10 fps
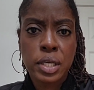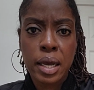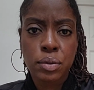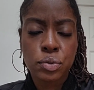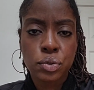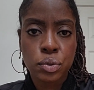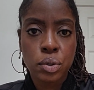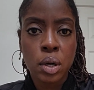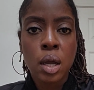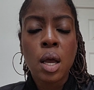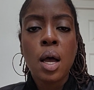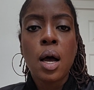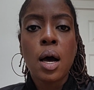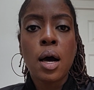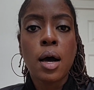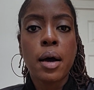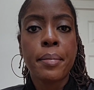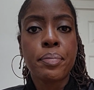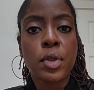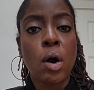Council.
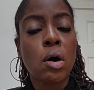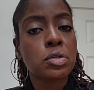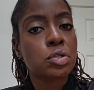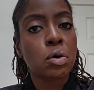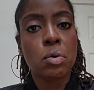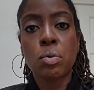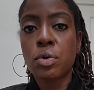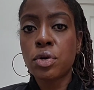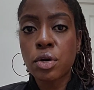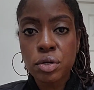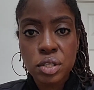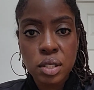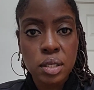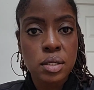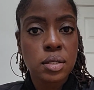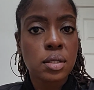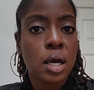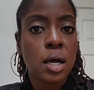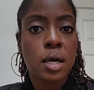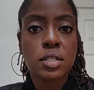Also nurses,
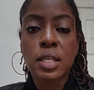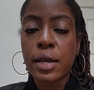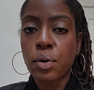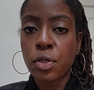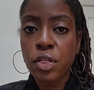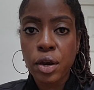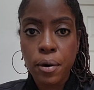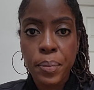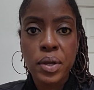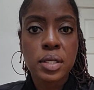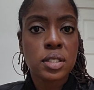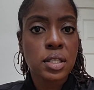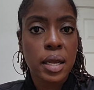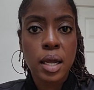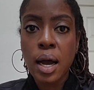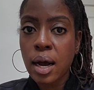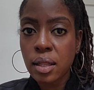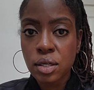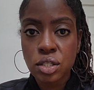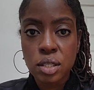psychotherapists,
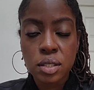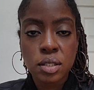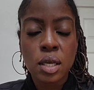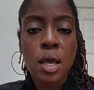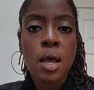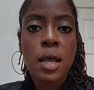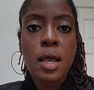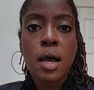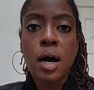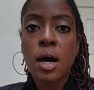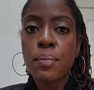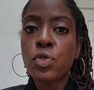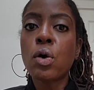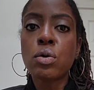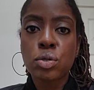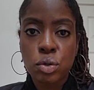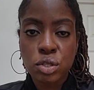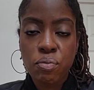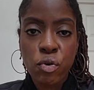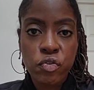psychologists, those
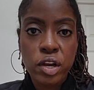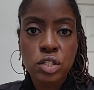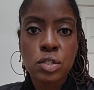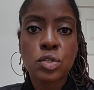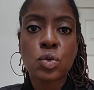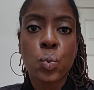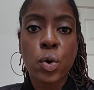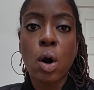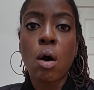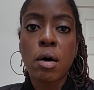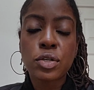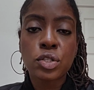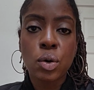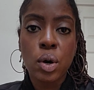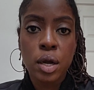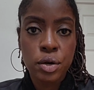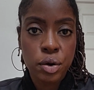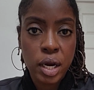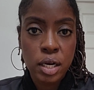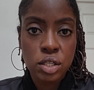sorts of professions were also
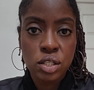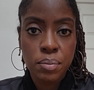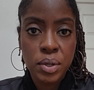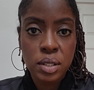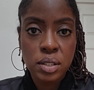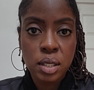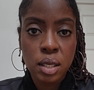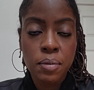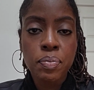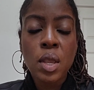under HCPC.